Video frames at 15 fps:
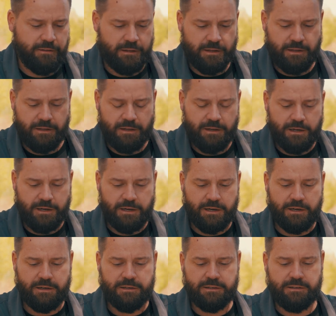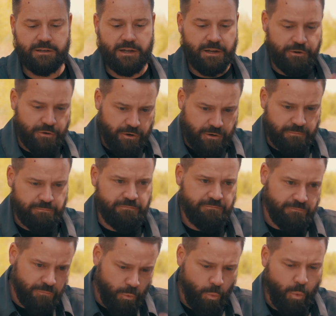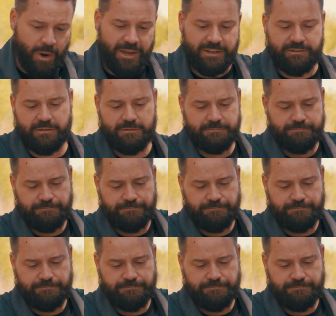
your weight.